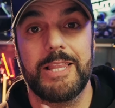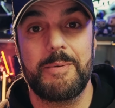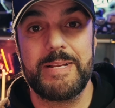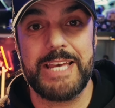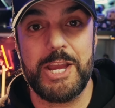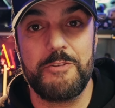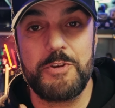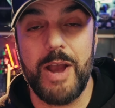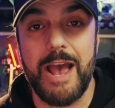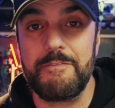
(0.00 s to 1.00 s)
Let me tell you, if
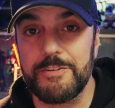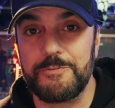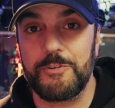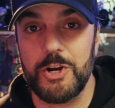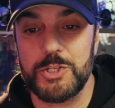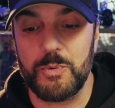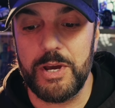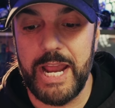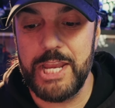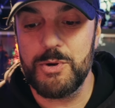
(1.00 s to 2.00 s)
you have the first
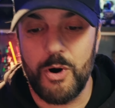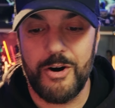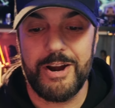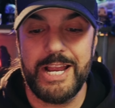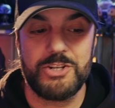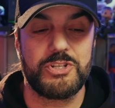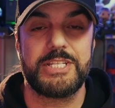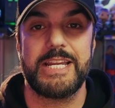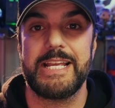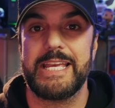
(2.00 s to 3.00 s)
one and you are
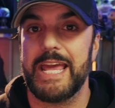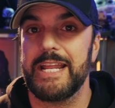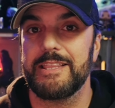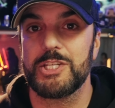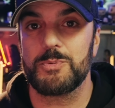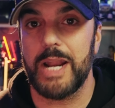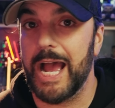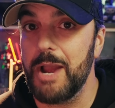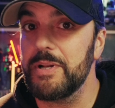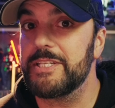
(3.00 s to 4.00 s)
interested in getting this one,
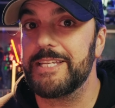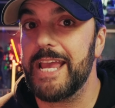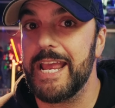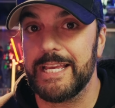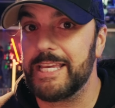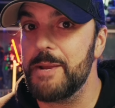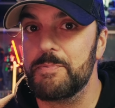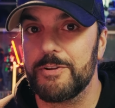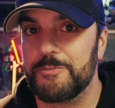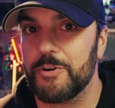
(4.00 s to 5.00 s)
I would say keep
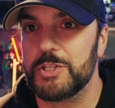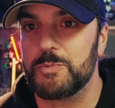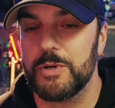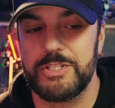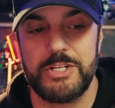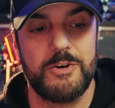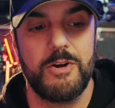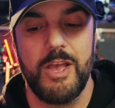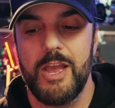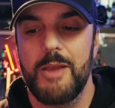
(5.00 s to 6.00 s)
the first one too,
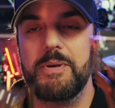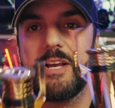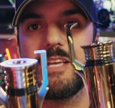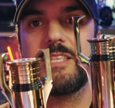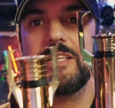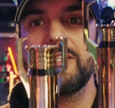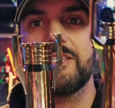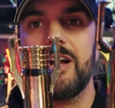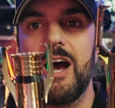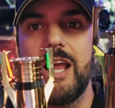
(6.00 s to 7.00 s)
because this is
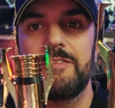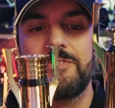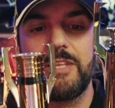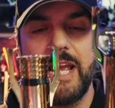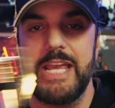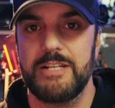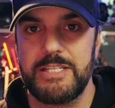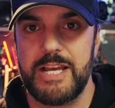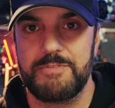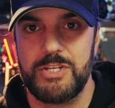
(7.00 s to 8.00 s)
kind of like, he
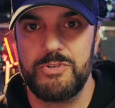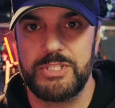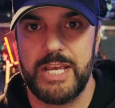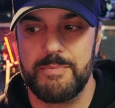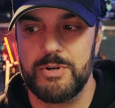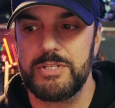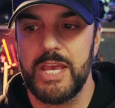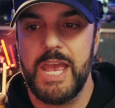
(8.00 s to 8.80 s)
does have 2 sabers,